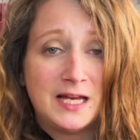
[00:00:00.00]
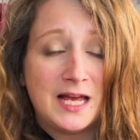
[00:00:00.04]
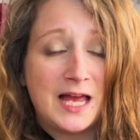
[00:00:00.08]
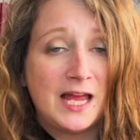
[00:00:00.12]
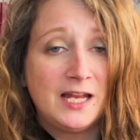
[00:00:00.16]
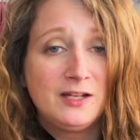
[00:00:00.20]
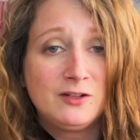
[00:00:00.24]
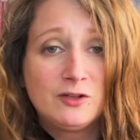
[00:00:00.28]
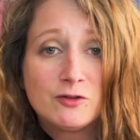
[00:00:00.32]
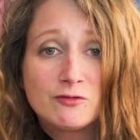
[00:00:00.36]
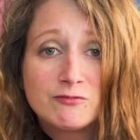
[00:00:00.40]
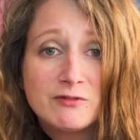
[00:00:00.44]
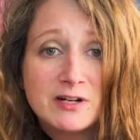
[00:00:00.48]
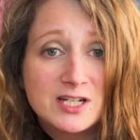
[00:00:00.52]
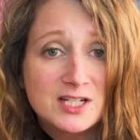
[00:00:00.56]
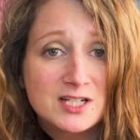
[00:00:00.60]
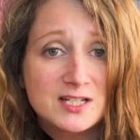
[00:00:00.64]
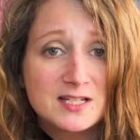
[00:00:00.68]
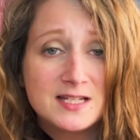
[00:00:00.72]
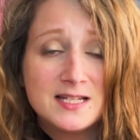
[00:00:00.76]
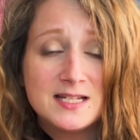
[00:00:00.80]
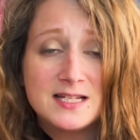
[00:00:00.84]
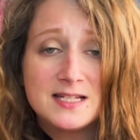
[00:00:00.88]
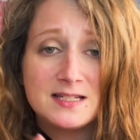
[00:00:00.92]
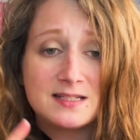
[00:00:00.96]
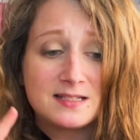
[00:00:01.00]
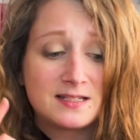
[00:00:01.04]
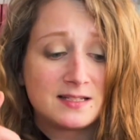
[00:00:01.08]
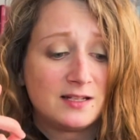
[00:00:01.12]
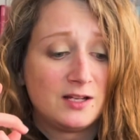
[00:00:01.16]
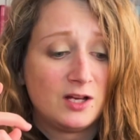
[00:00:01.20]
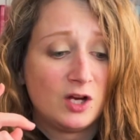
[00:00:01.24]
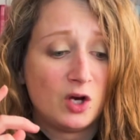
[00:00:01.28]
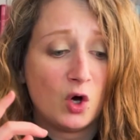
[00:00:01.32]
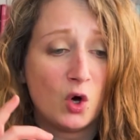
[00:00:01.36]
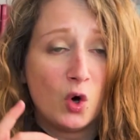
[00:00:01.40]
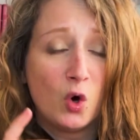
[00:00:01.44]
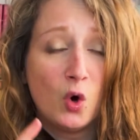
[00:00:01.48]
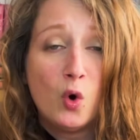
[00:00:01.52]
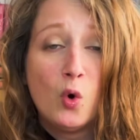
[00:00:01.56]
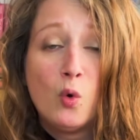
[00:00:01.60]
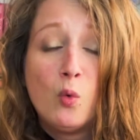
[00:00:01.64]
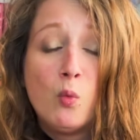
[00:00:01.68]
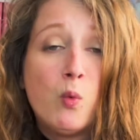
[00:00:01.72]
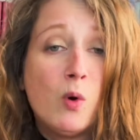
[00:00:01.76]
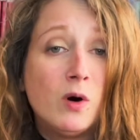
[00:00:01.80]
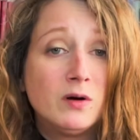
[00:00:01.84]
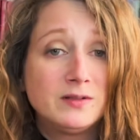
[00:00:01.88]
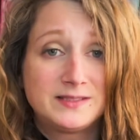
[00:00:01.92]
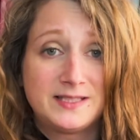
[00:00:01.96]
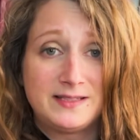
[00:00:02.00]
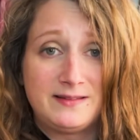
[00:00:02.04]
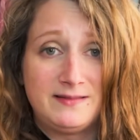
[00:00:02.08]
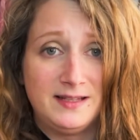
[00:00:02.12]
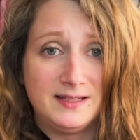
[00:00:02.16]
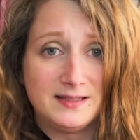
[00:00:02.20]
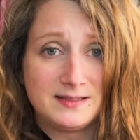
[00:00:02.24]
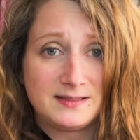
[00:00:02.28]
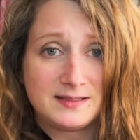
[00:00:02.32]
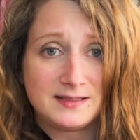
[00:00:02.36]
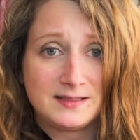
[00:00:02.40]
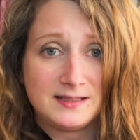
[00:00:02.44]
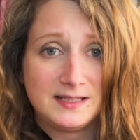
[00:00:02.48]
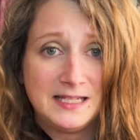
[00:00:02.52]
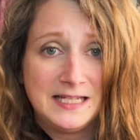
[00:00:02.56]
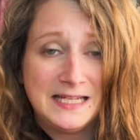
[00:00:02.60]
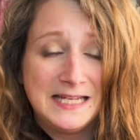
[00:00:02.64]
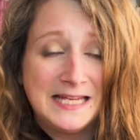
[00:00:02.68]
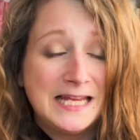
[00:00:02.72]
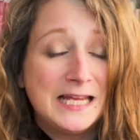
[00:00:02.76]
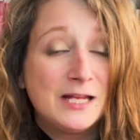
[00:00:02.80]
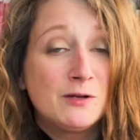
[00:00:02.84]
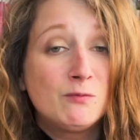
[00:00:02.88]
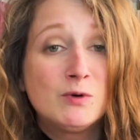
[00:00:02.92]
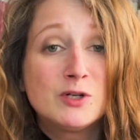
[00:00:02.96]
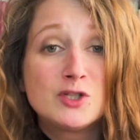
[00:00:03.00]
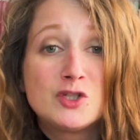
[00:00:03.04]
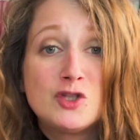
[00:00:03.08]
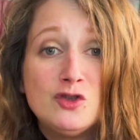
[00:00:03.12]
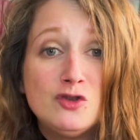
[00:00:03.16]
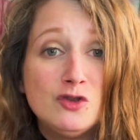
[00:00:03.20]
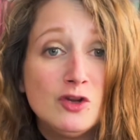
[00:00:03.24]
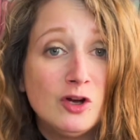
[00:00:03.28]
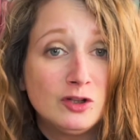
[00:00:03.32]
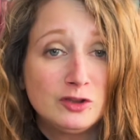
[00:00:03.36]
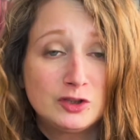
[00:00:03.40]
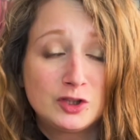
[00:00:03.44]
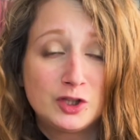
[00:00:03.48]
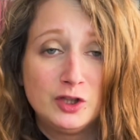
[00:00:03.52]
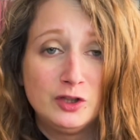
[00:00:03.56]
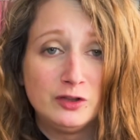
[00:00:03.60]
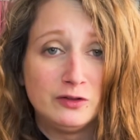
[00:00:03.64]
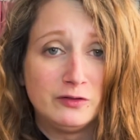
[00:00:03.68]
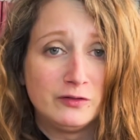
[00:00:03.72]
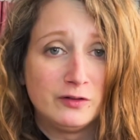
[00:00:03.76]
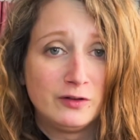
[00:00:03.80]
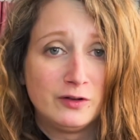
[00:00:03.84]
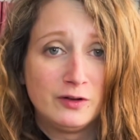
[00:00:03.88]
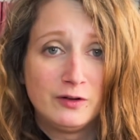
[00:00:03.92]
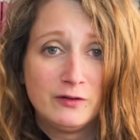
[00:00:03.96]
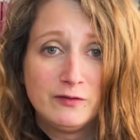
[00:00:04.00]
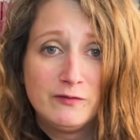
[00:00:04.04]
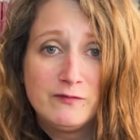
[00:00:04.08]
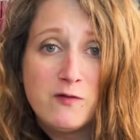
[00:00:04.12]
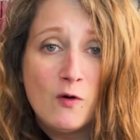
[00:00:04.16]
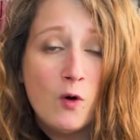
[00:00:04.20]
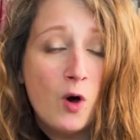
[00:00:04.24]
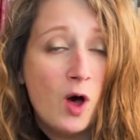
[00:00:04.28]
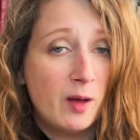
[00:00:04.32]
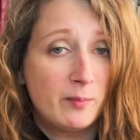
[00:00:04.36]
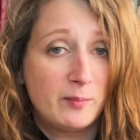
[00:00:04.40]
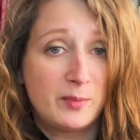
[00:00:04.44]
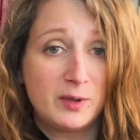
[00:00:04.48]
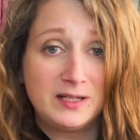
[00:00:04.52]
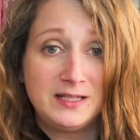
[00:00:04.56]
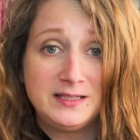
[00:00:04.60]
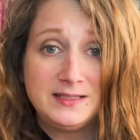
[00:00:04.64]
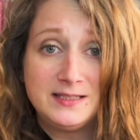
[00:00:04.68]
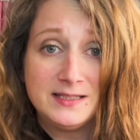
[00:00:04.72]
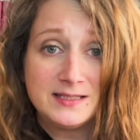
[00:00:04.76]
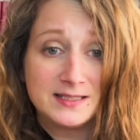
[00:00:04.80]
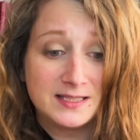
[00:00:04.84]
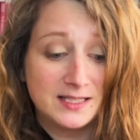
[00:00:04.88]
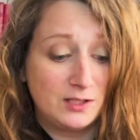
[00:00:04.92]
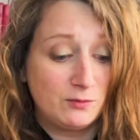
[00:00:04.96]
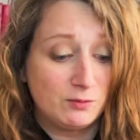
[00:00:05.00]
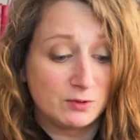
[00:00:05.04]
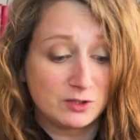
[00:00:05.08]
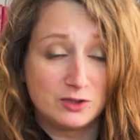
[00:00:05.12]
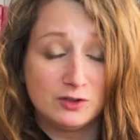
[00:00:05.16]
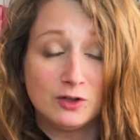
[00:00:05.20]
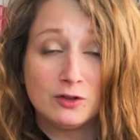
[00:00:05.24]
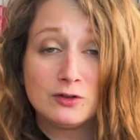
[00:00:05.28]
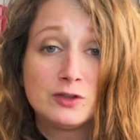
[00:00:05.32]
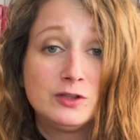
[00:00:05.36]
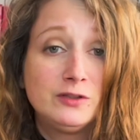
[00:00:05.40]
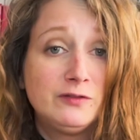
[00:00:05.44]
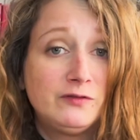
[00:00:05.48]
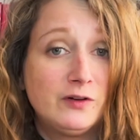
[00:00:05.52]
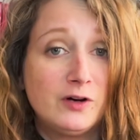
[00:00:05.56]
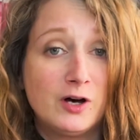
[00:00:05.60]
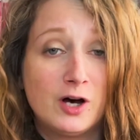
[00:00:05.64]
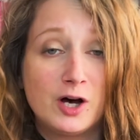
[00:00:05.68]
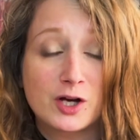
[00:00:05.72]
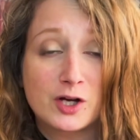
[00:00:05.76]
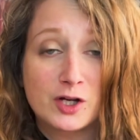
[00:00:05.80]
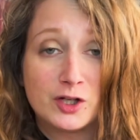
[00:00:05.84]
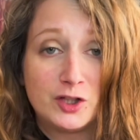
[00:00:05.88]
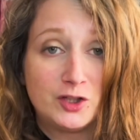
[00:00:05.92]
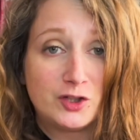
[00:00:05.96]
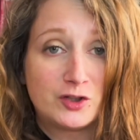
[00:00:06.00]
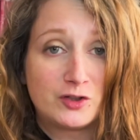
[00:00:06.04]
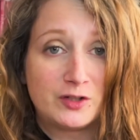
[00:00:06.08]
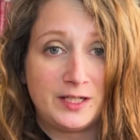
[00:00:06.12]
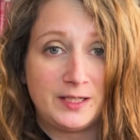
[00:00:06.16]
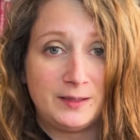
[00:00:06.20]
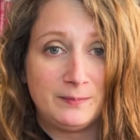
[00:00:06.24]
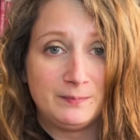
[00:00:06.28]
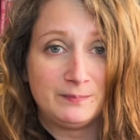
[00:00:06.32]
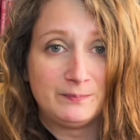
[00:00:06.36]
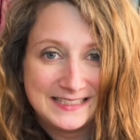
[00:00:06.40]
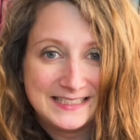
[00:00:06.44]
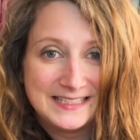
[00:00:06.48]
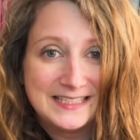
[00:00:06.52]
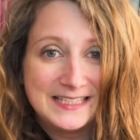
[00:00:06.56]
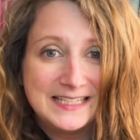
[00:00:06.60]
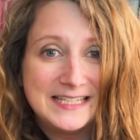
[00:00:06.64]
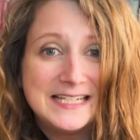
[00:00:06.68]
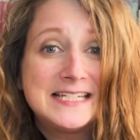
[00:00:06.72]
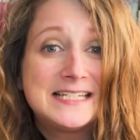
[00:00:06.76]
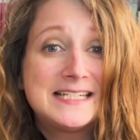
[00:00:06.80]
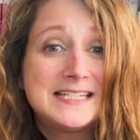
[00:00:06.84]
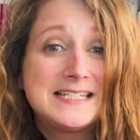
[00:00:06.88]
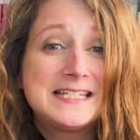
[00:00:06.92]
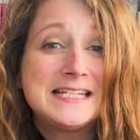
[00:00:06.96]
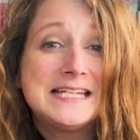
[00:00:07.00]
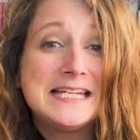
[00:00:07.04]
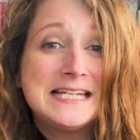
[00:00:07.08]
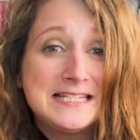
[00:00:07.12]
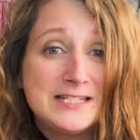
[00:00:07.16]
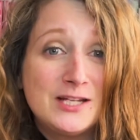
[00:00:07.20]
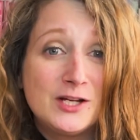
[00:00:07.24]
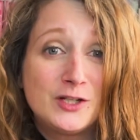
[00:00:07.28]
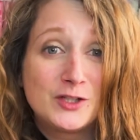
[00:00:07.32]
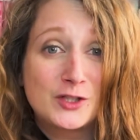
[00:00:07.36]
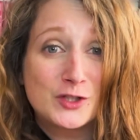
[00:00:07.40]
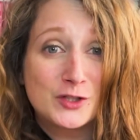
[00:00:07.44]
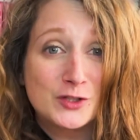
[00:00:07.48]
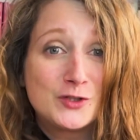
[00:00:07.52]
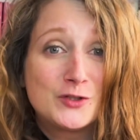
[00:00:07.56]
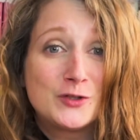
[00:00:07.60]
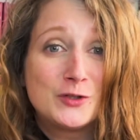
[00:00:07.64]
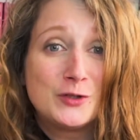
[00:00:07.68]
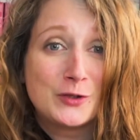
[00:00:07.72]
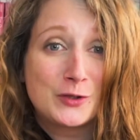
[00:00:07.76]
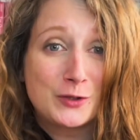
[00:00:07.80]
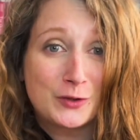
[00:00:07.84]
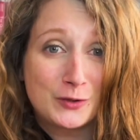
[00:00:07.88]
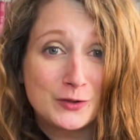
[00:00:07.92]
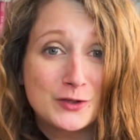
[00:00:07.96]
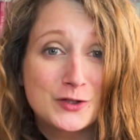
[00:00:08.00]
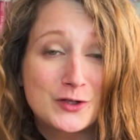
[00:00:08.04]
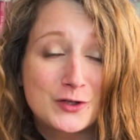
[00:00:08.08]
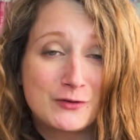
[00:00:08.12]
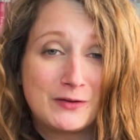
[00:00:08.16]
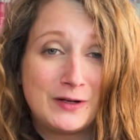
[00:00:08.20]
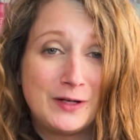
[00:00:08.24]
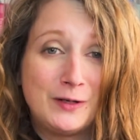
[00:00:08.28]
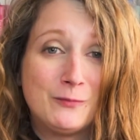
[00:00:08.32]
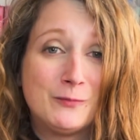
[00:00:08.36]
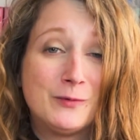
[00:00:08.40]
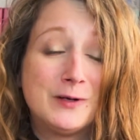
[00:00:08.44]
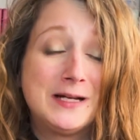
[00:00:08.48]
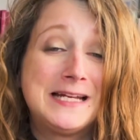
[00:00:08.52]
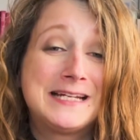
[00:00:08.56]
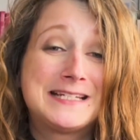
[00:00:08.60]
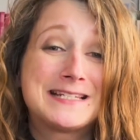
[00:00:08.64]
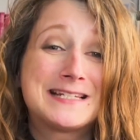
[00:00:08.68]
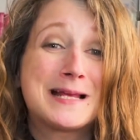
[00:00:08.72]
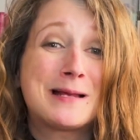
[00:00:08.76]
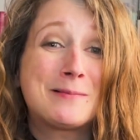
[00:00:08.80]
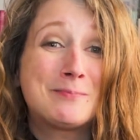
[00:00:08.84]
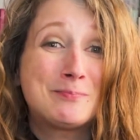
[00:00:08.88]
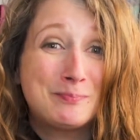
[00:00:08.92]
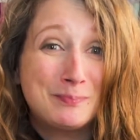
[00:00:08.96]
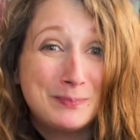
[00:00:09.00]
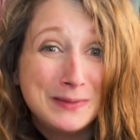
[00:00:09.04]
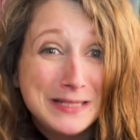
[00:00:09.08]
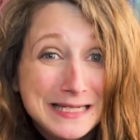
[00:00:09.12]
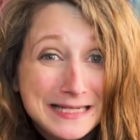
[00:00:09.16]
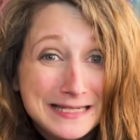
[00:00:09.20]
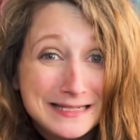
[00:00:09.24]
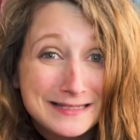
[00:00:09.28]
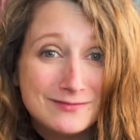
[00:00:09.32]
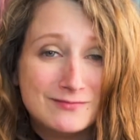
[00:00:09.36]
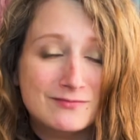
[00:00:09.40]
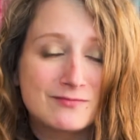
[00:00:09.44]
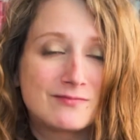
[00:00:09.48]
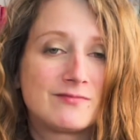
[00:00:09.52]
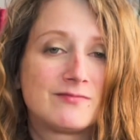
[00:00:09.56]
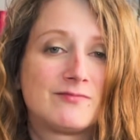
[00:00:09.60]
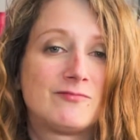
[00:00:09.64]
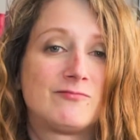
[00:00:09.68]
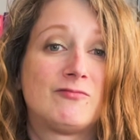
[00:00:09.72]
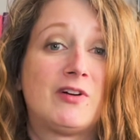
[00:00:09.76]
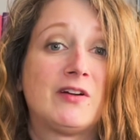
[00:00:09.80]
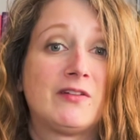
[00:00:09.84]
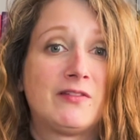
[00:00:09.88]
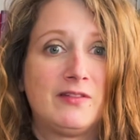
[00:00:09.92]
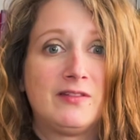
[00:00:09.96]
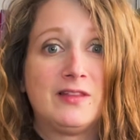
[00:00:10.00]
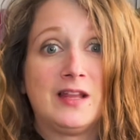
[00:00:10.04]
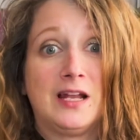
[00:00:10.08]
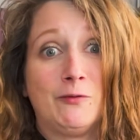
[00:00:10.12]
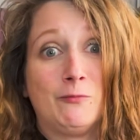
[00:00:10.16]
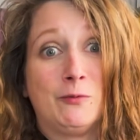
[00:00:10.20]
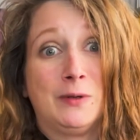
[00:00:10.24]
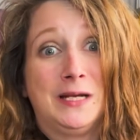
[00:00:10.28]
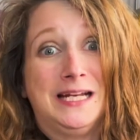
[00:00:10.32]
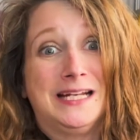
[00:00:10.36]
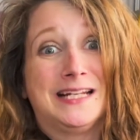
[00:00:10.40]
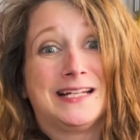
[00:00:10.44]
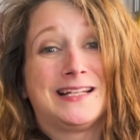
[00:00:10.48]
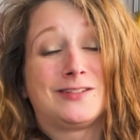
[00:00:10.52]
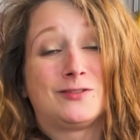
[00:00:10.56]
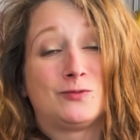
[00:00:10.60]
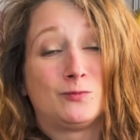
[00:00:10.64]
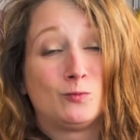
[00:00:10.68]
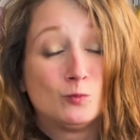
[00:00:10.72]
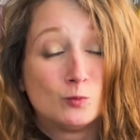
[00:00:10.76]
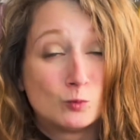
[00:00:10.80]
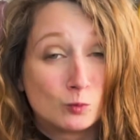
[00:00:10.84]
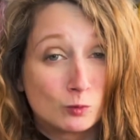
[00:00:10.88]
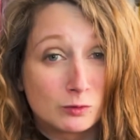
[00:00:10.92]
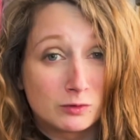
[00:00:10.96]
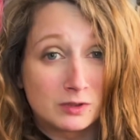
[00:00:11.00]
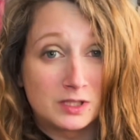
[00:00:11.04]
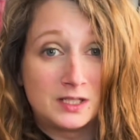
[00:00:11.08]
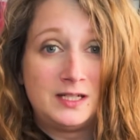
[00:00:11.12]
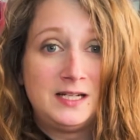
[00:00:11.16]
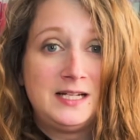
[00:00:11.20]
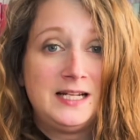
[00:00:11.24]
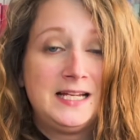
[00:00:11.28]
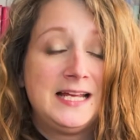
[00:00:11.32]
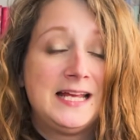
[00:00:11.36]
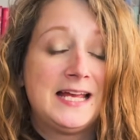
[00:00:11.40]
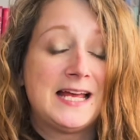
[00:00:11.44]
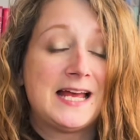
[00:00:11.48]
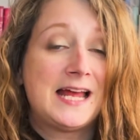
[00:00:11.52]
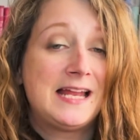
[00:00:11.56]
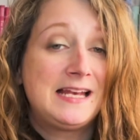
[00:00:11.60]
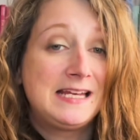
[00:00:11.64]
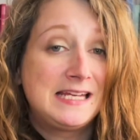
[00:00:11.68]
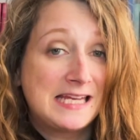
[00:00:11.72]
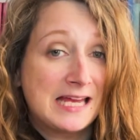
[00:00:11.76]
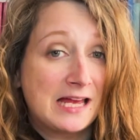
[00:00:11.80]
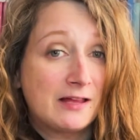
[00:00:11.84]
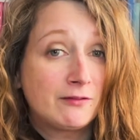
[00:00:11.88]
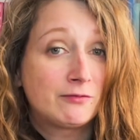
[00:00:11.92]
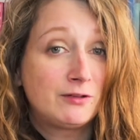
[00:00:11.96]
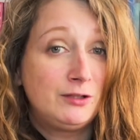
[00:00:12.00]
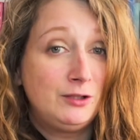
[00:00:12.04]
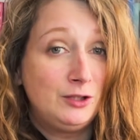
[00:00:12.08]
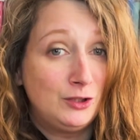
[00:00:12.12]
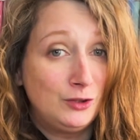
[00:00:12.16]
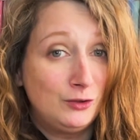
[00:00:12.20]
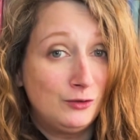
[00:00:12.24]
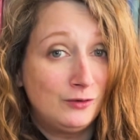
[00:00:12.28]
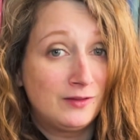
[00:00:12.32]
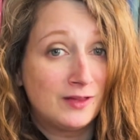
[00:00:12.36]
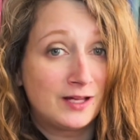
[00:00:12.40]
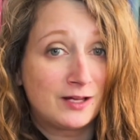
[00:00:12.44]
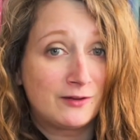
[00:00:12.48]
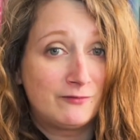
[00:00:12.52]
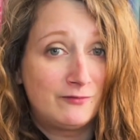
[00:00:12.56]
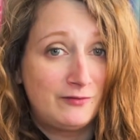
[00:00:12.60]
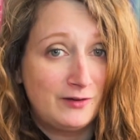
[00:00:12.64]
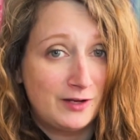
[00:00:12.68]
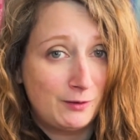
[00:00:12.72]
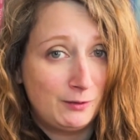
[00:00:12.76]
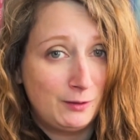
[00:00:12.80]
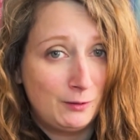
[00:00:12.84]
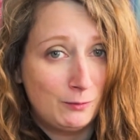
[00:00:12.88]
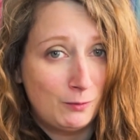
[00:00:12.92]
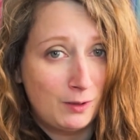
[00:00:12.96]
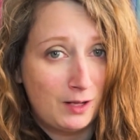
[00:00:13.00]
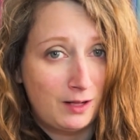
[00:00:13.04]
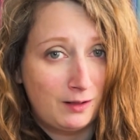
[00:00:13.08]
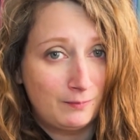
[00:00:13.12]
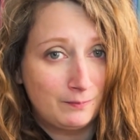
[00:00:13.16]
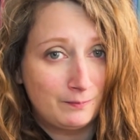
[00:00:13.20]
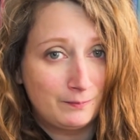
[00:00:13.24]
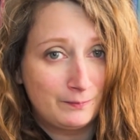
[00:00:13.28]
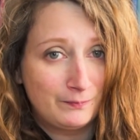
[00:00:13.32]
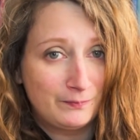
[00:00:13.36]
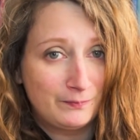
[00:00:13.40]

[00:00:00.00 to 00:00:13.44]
encouraged this or wanted this. It was not good for her politics, it was not good for her country. It is easier to control a country when it's at peace rather than when it has war. And Catherine knew that very well.